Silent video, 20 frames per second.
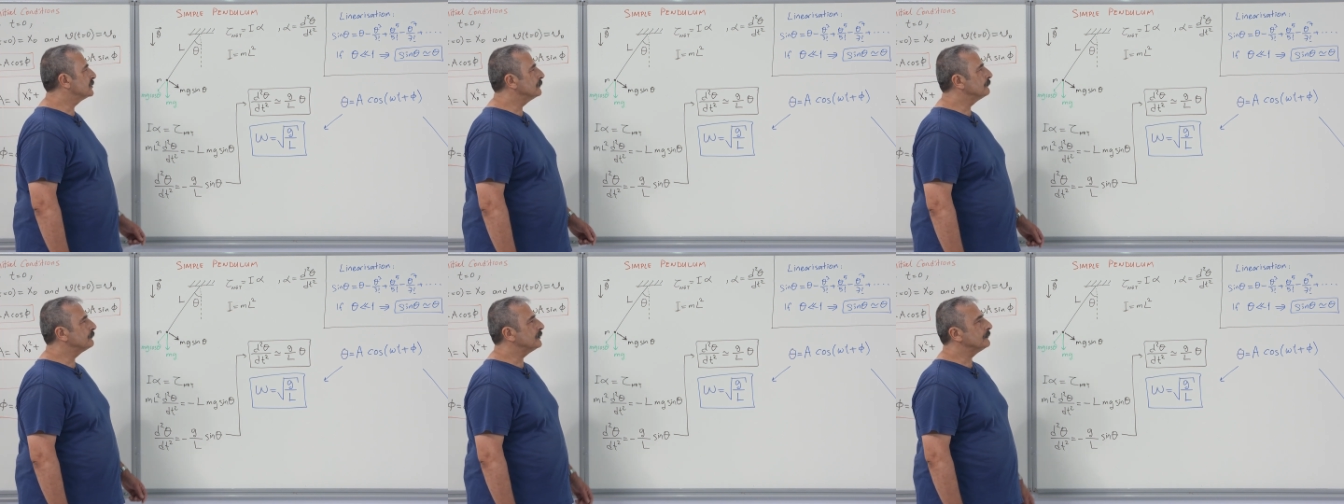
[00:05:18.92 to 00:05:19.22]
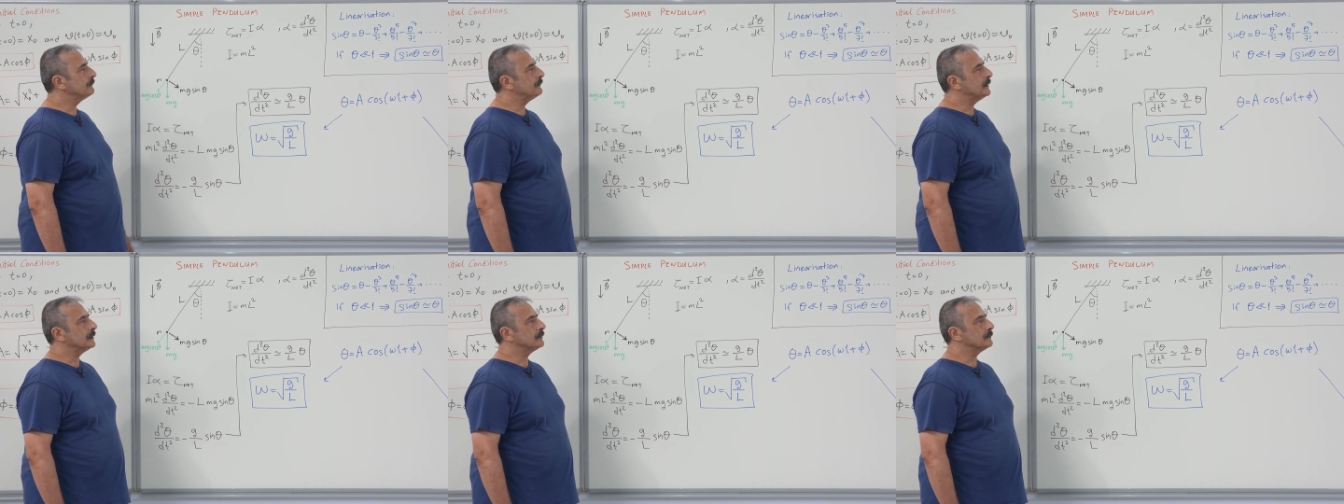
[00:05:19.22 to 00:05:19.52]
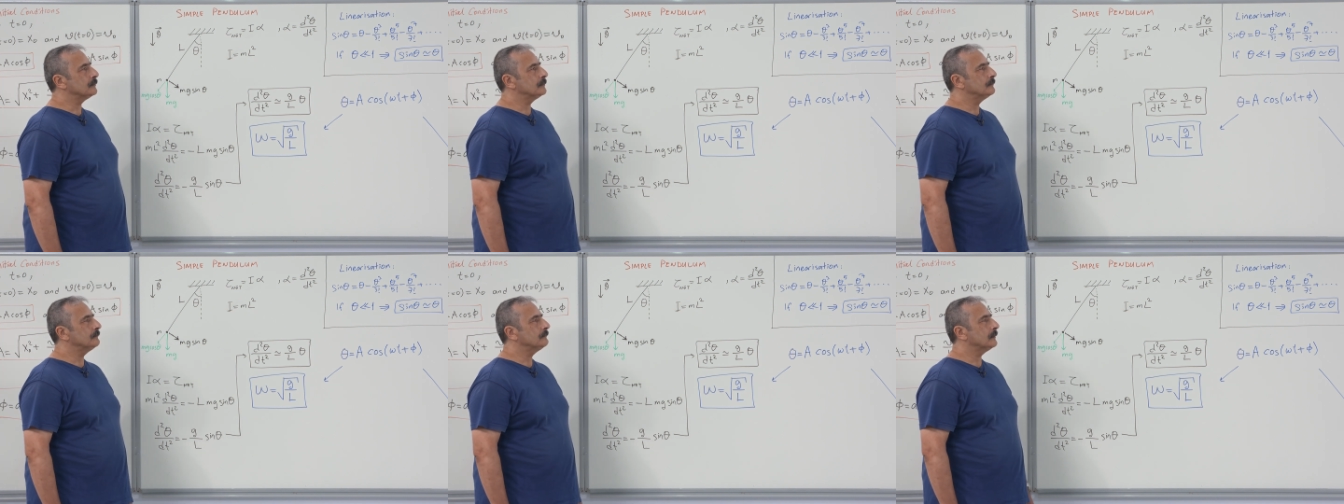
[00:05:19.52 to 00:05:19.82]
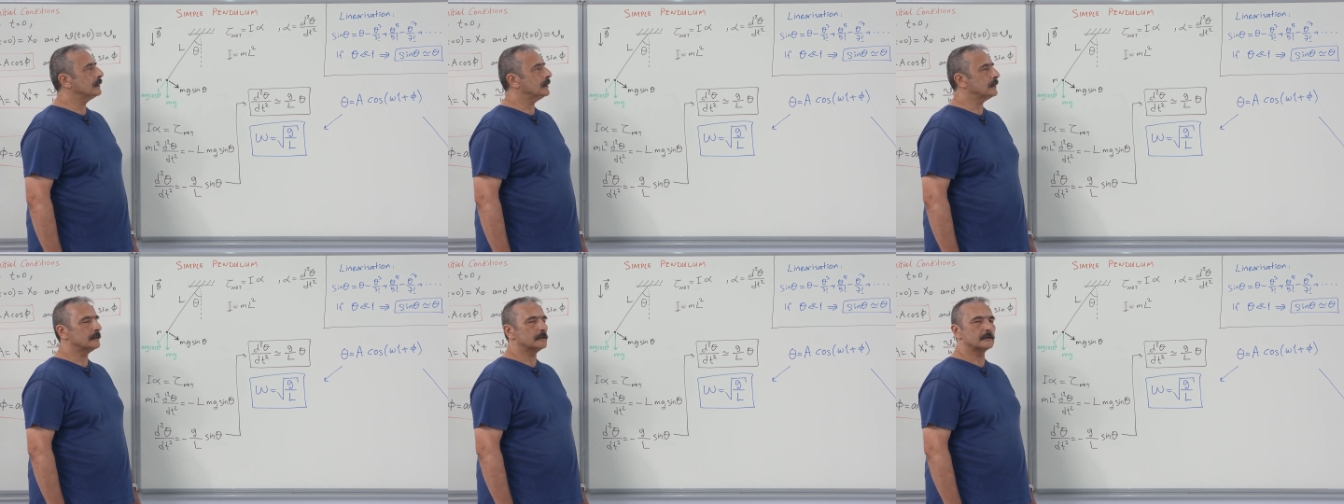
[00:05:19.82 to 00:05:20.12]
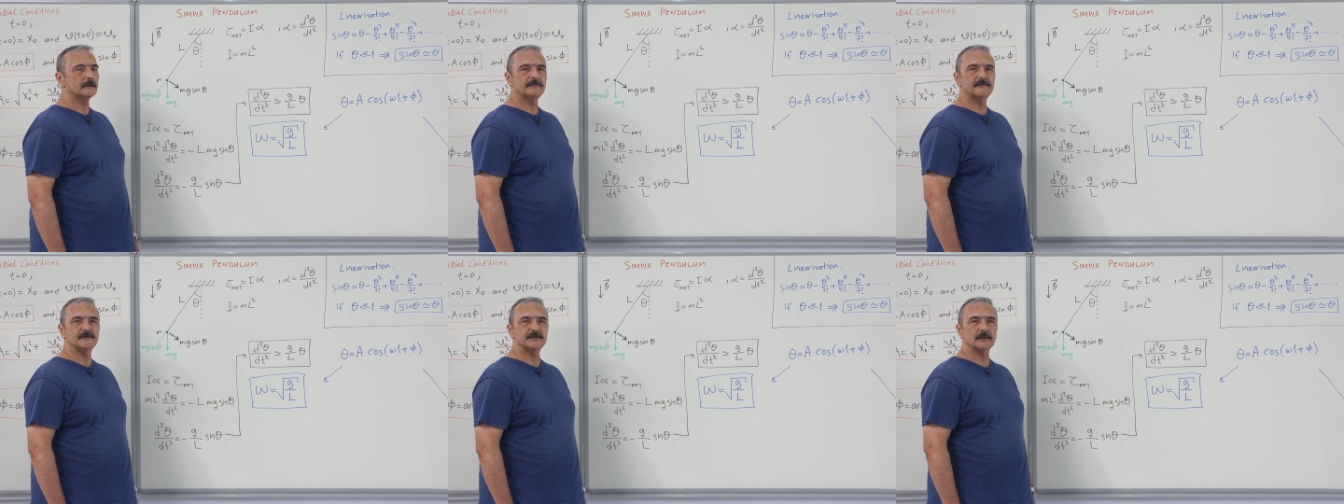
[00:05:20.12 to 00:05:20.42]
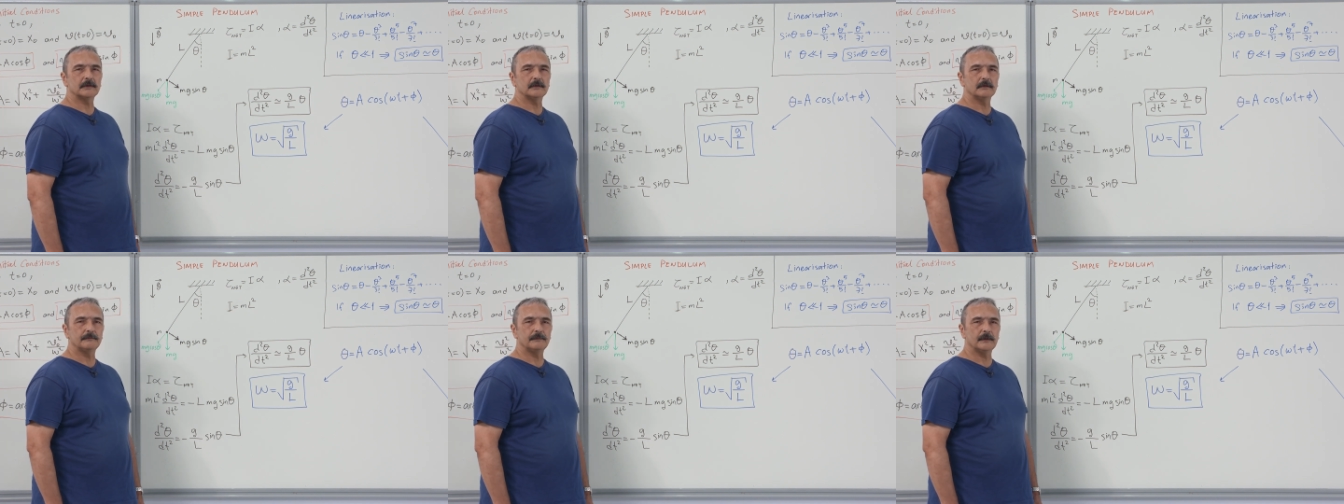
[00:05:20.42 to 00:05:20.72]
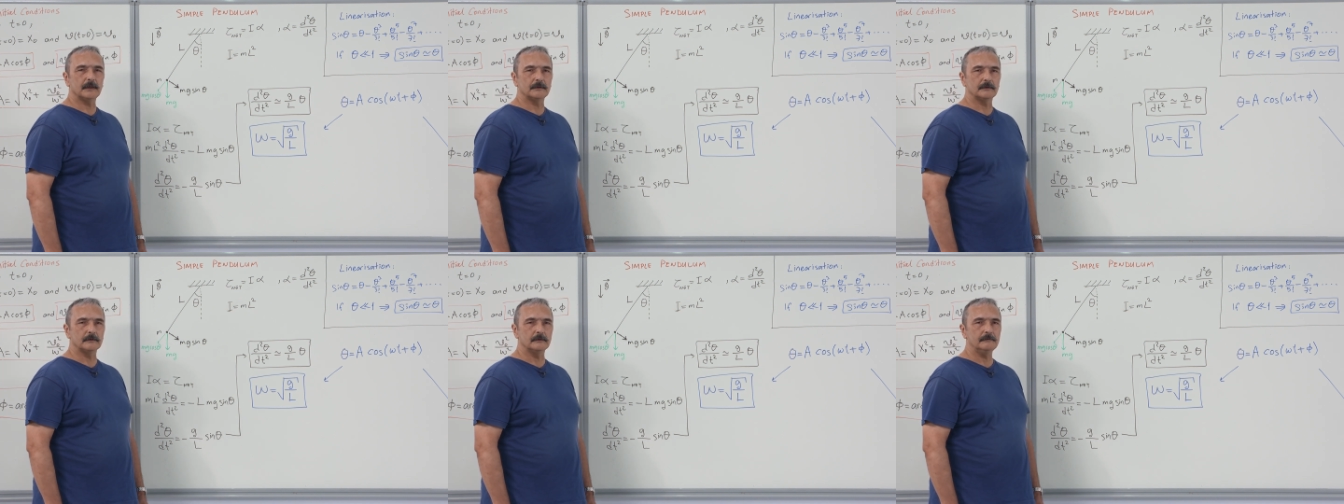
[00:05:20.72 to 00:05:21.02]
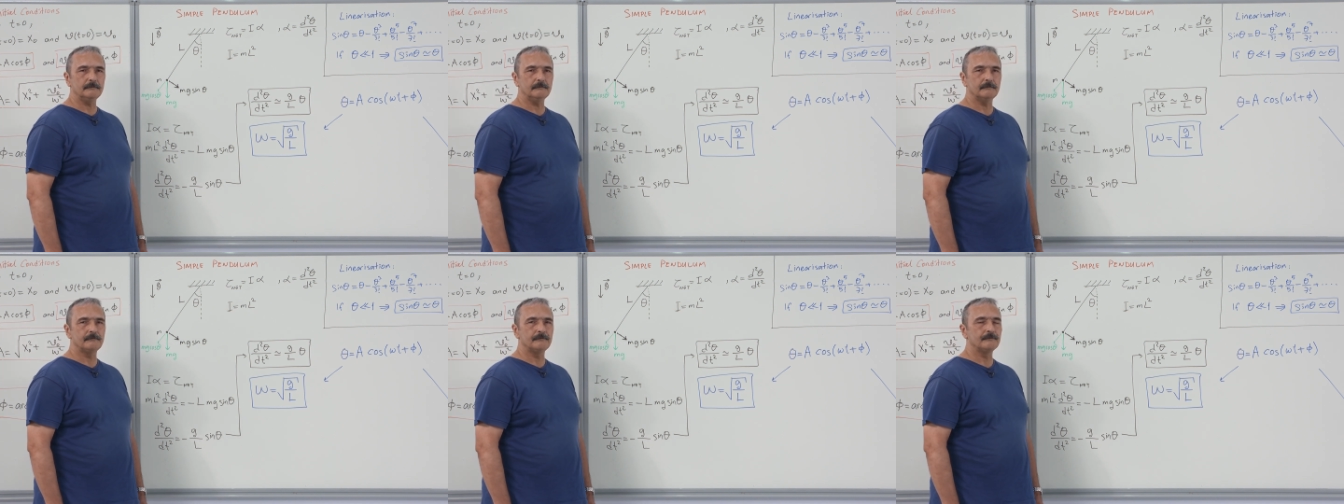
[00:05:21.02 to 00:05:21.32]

simple pendulum and physical pendulum.